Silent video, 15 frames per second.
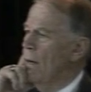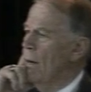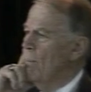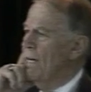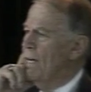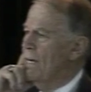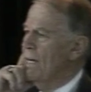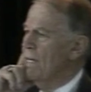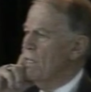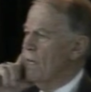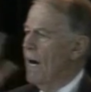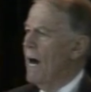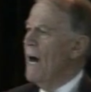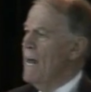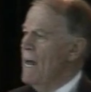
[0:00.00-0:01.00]
because
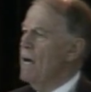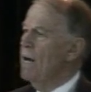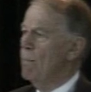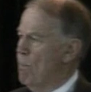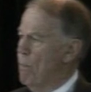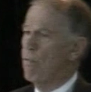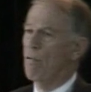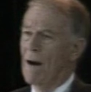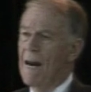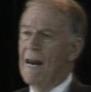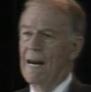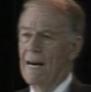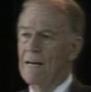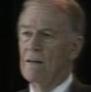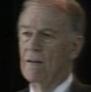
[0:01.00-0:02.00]
I had
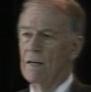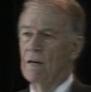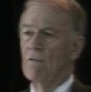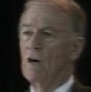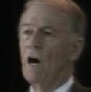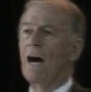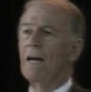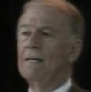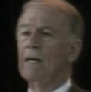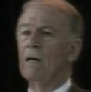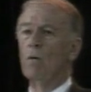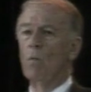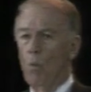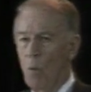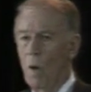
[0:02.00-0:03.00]
prayed that if God
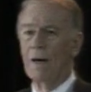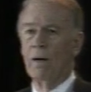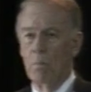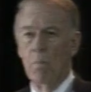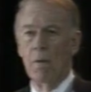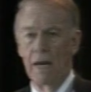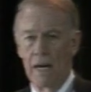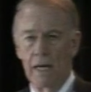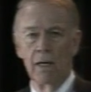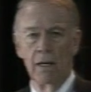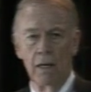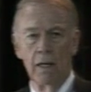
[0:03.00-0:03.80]
didn't want me